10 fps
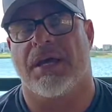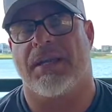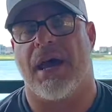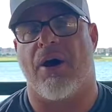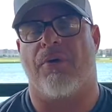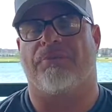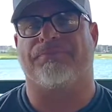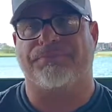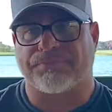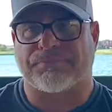Now,
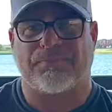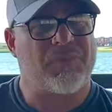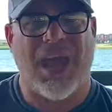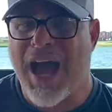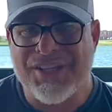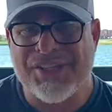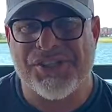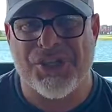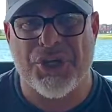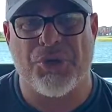I
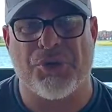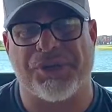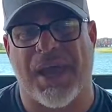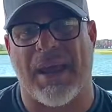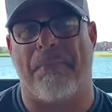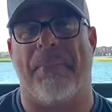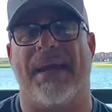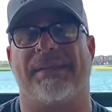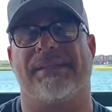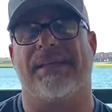just used a
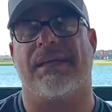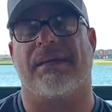basic